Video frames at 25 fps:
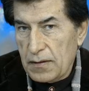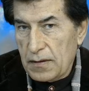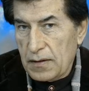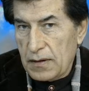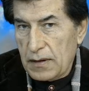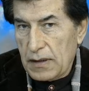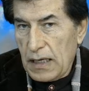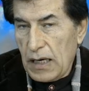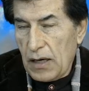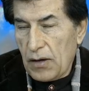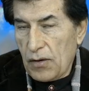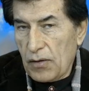
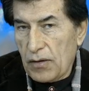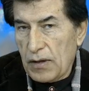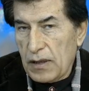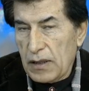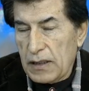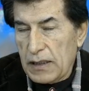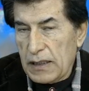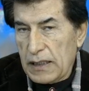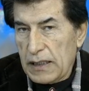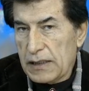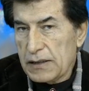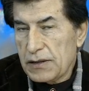Now,
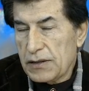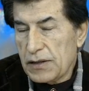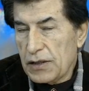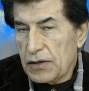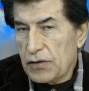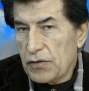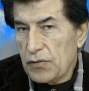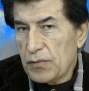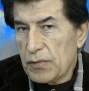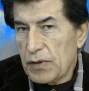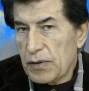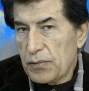is the
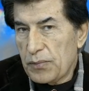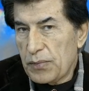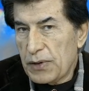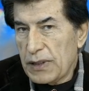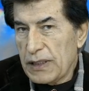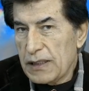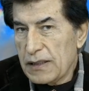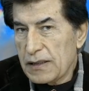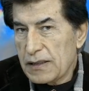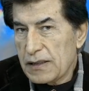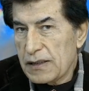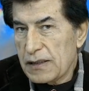human
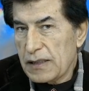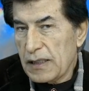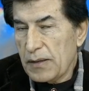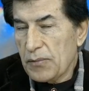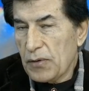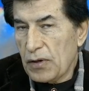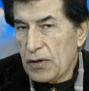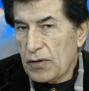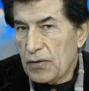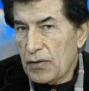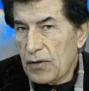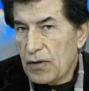brain
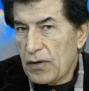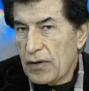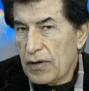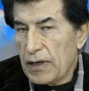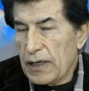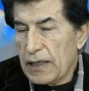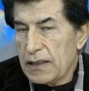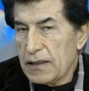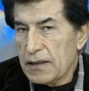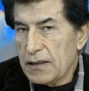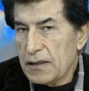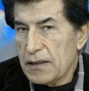similar or
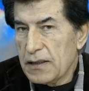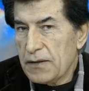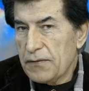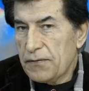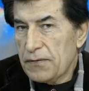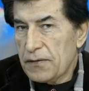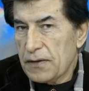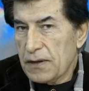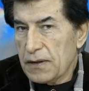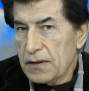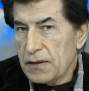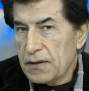
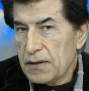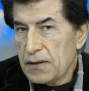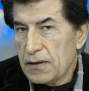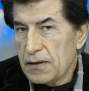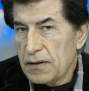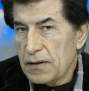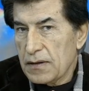indifferent